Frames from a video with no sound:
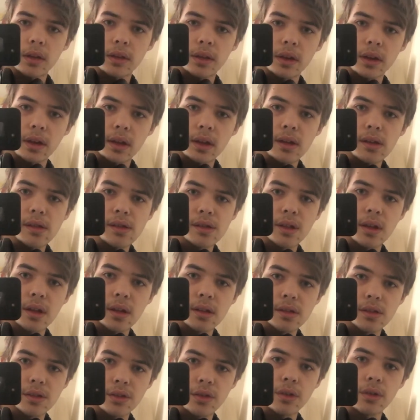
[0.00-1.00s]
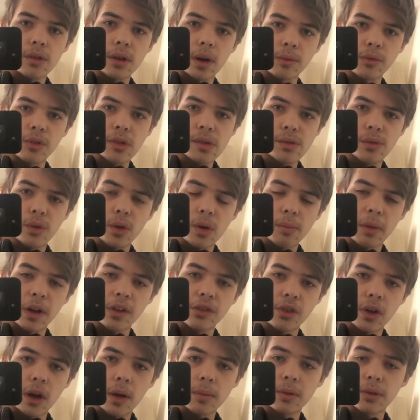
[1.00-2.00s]
And then he says, dude, I'm just doing my
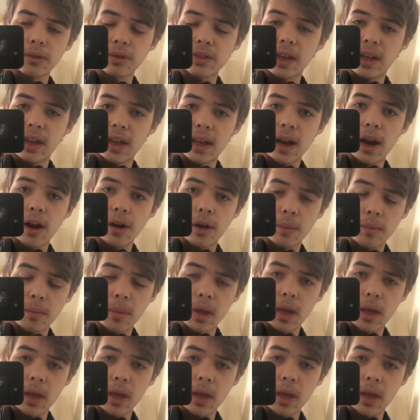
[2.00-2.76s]
job, don't take it out on